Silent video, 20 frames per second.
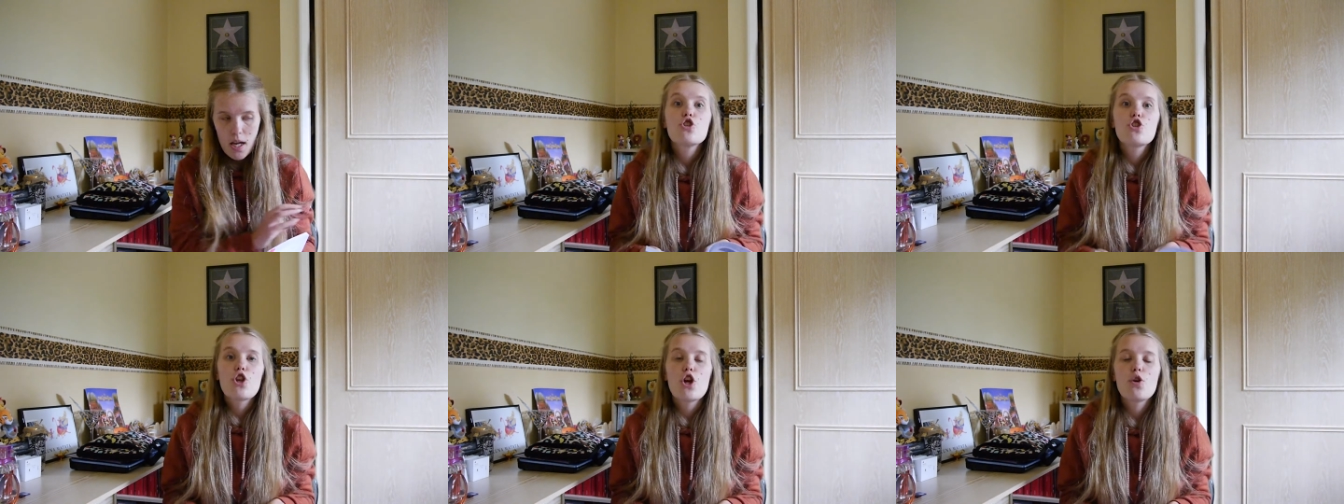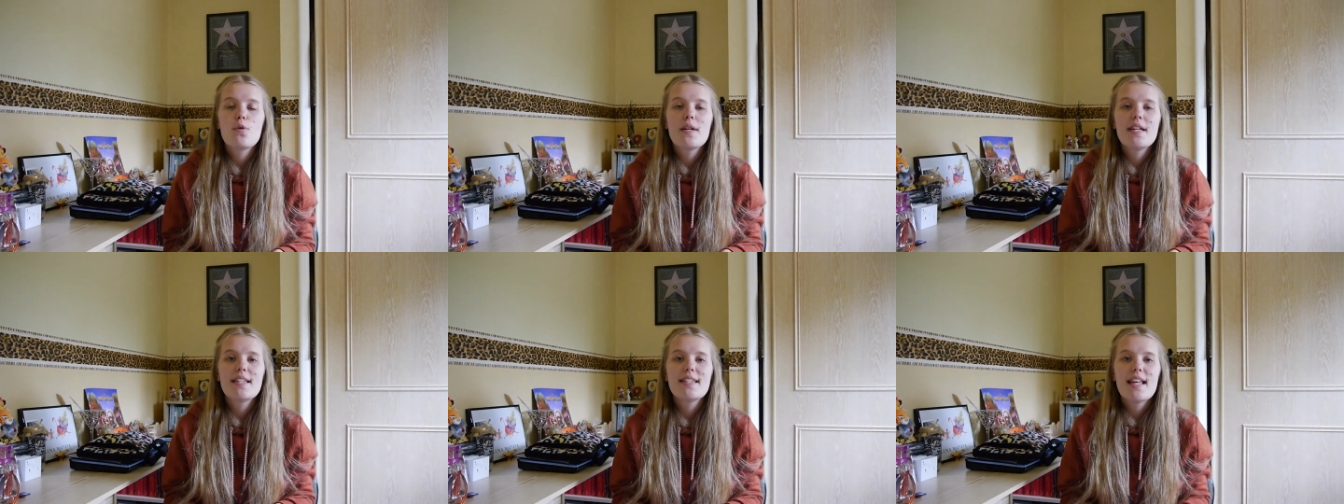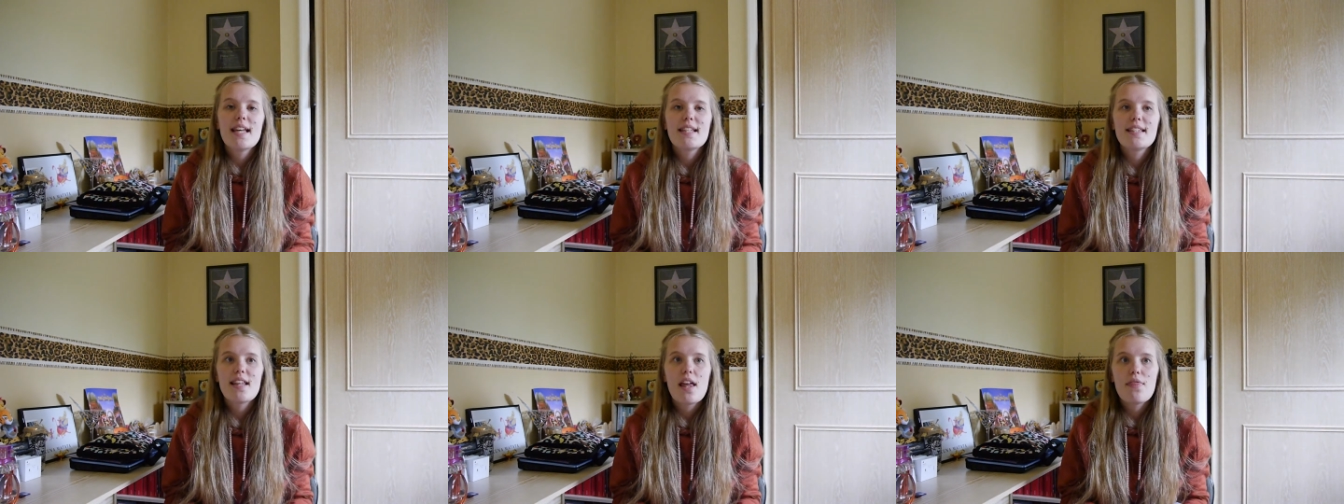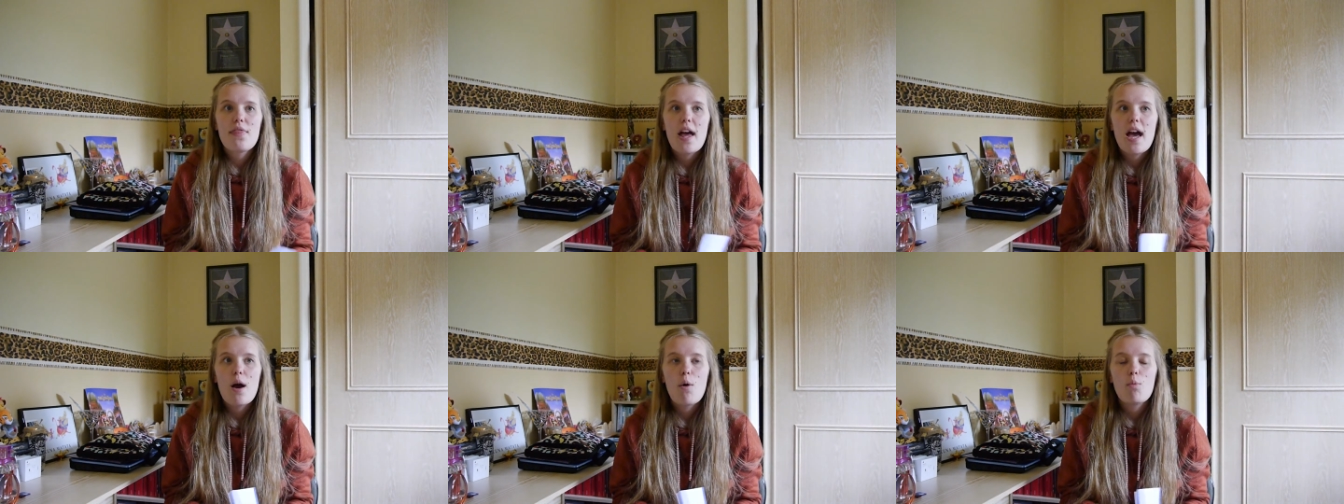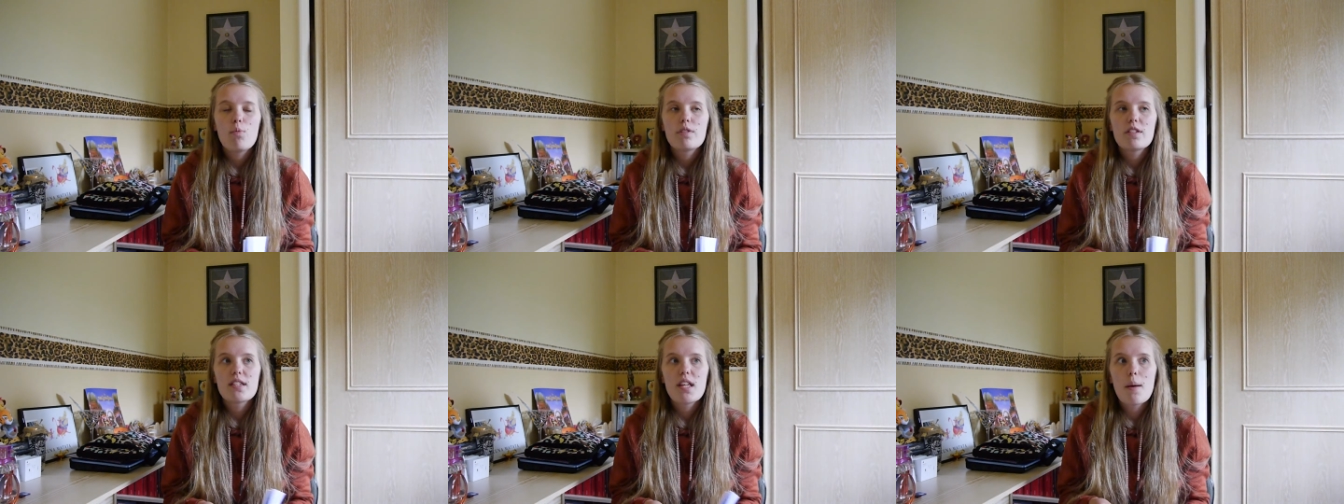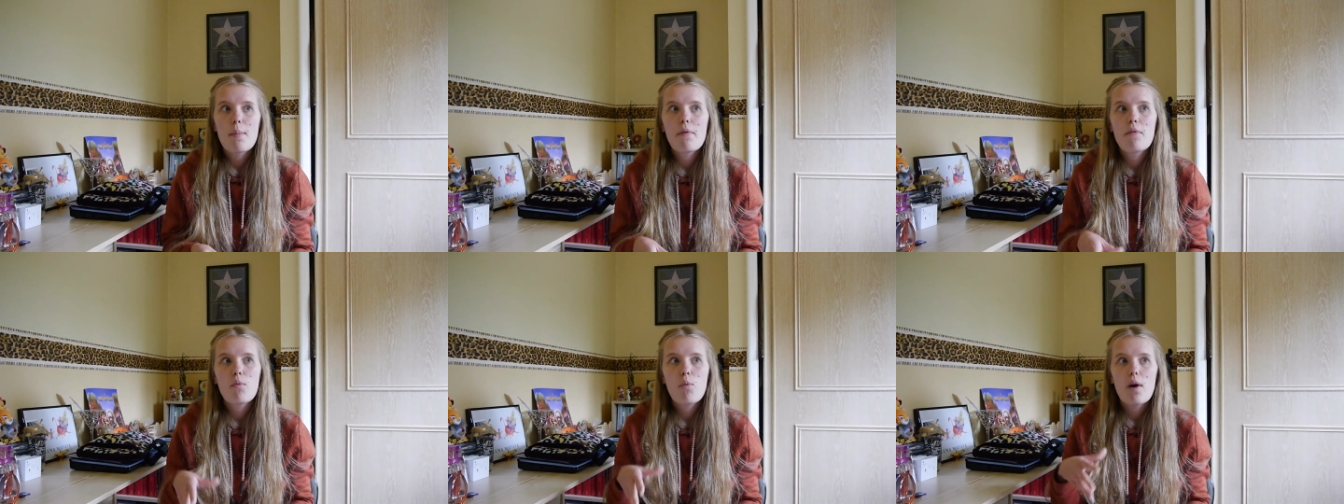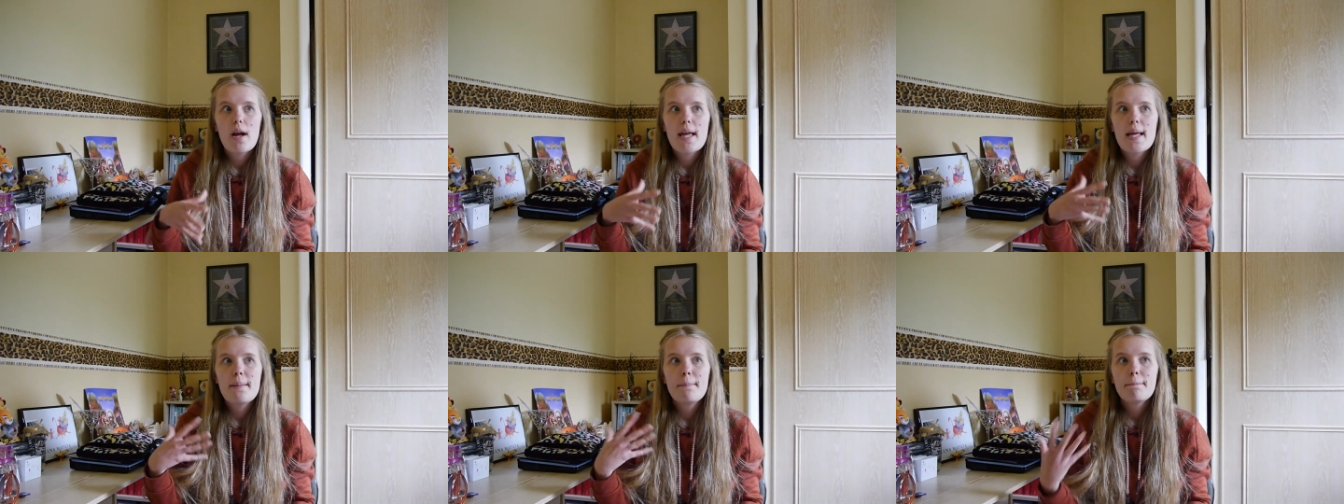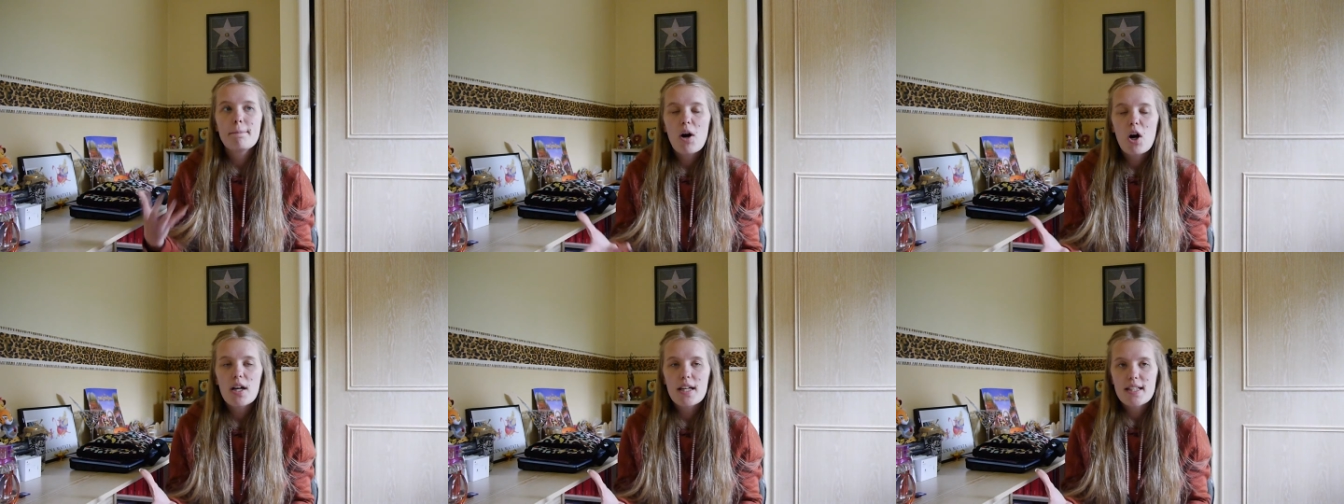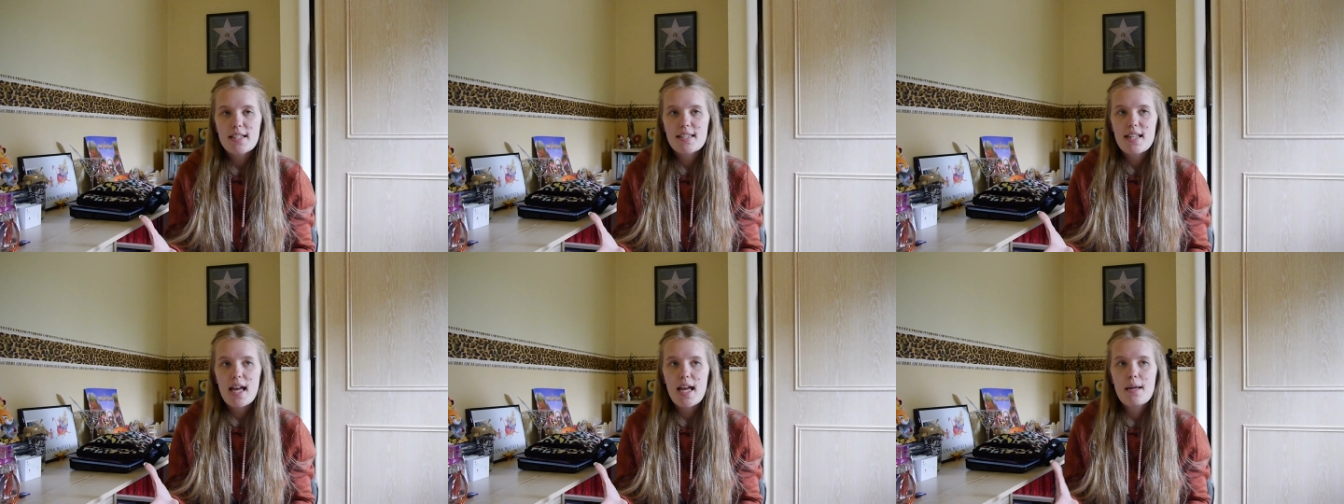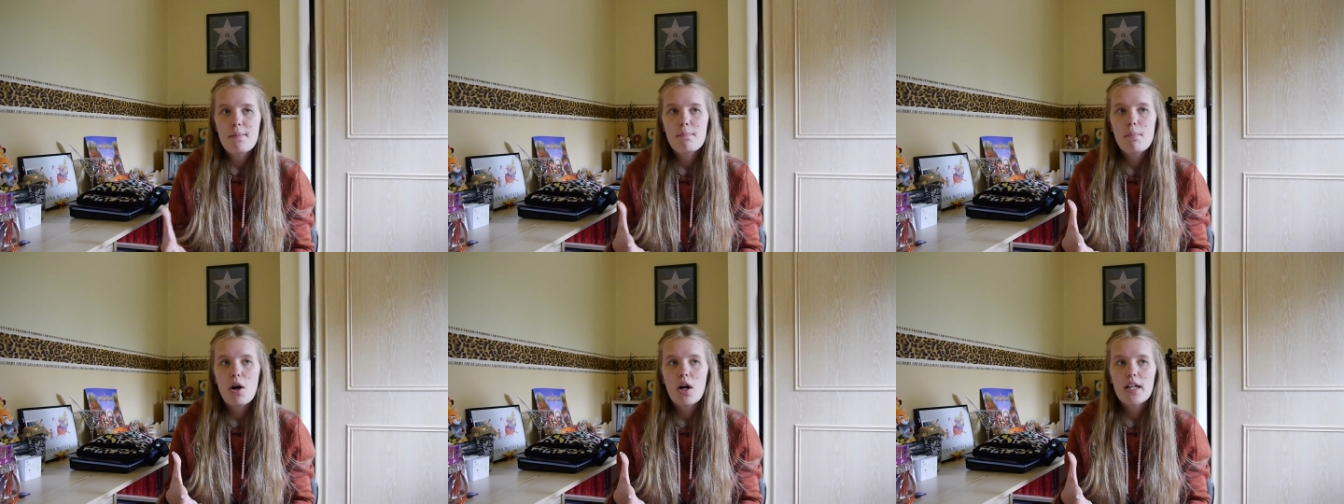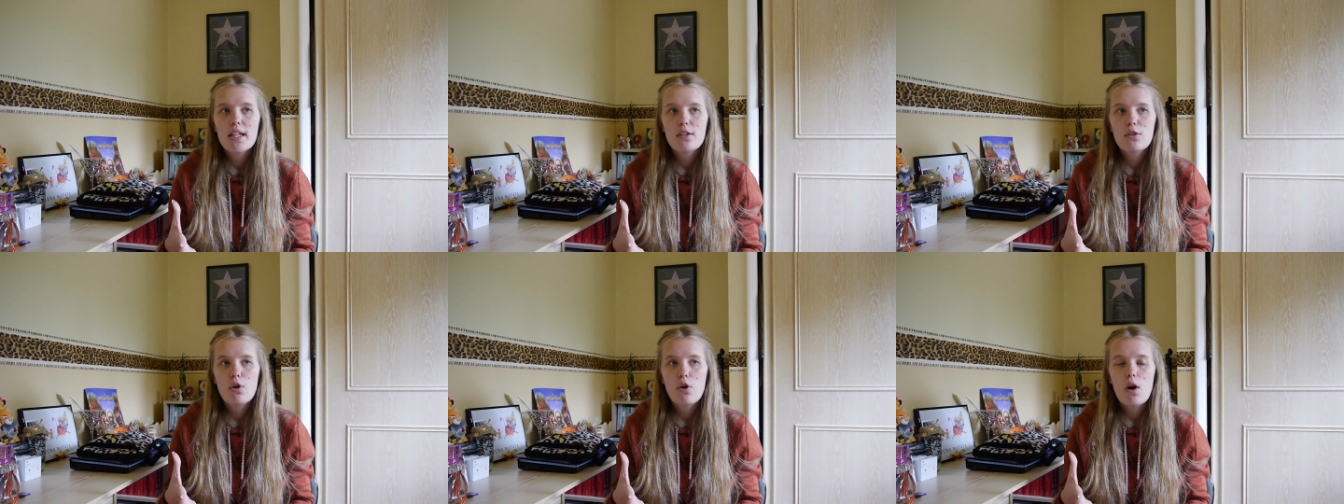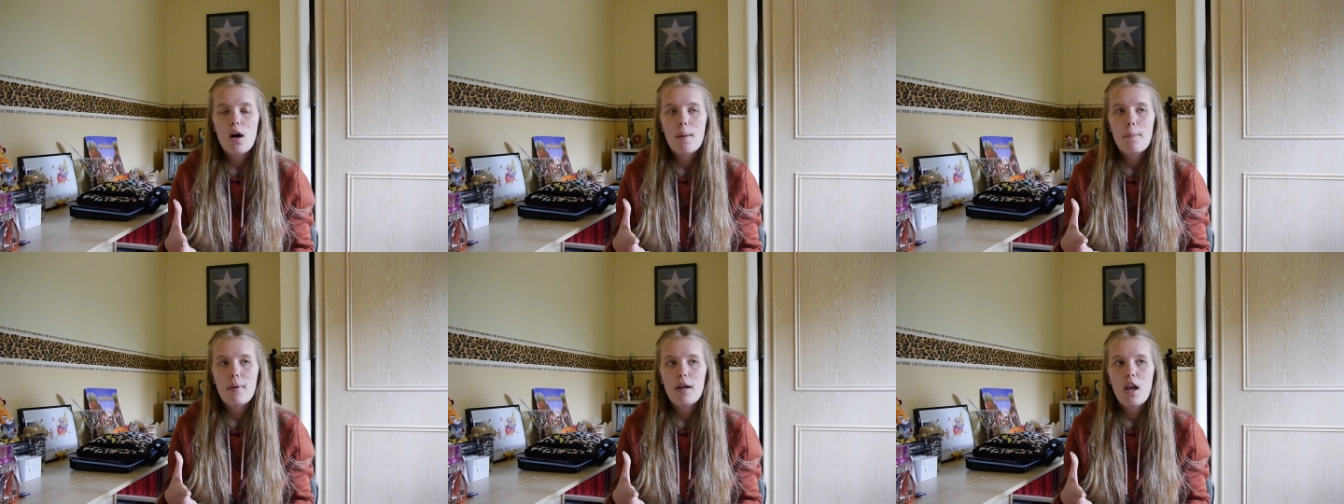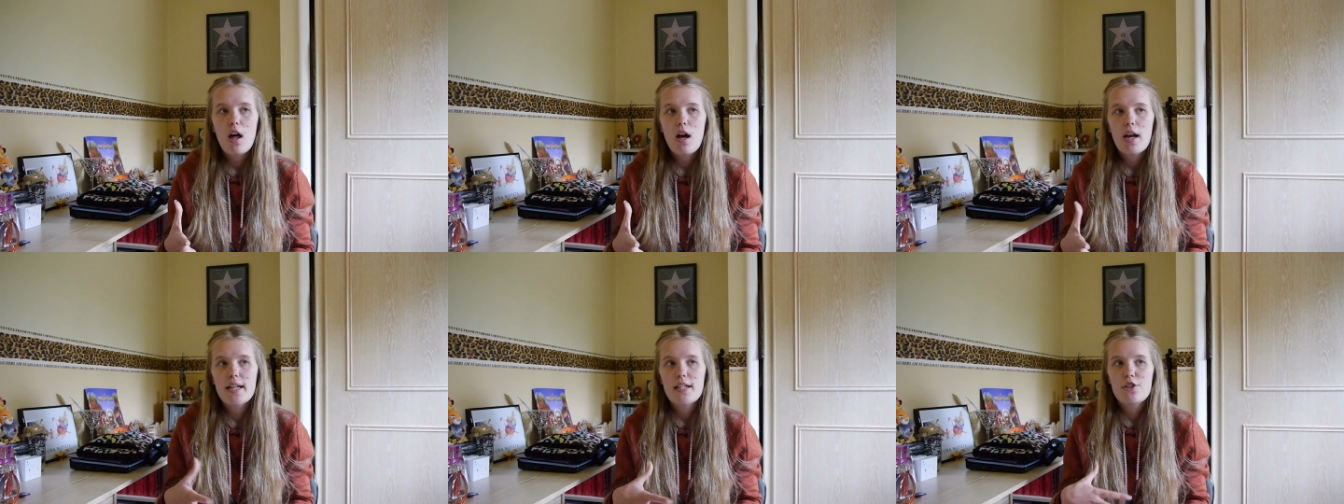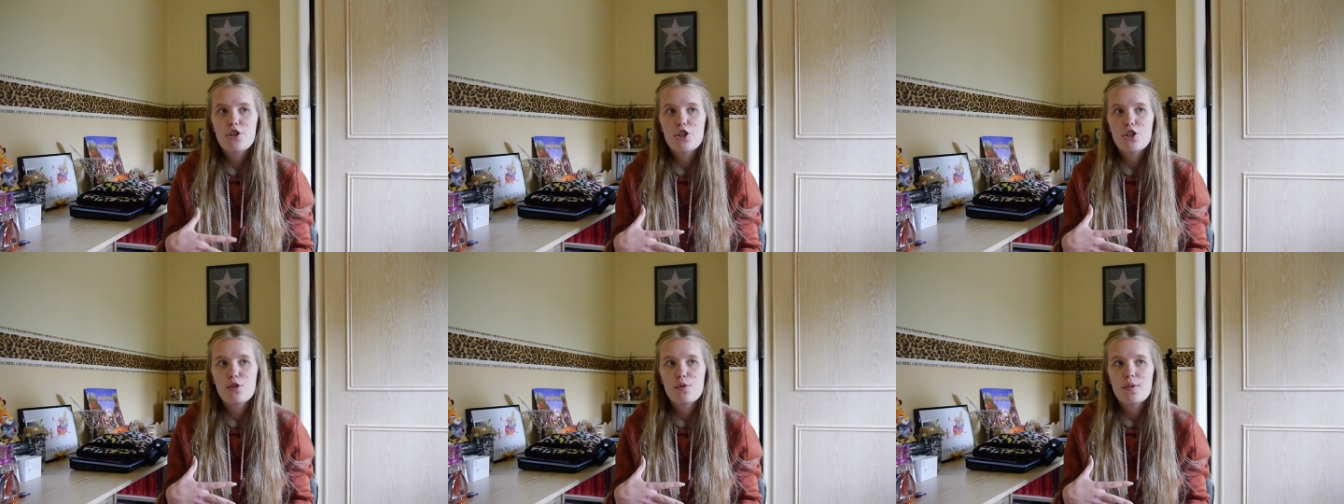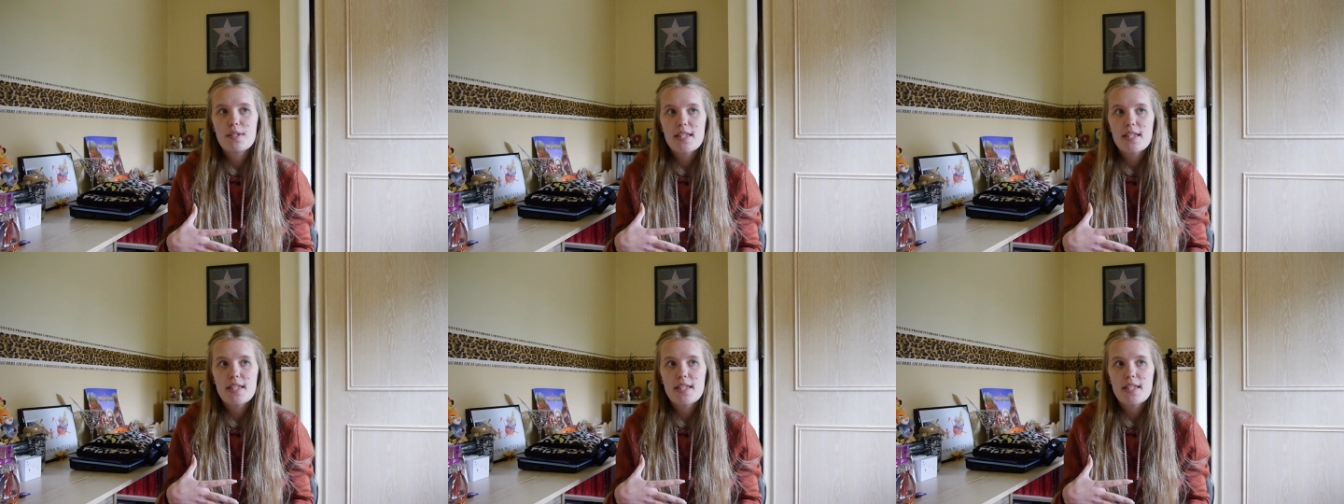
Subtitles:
So he says that some of what he might say might not apply to,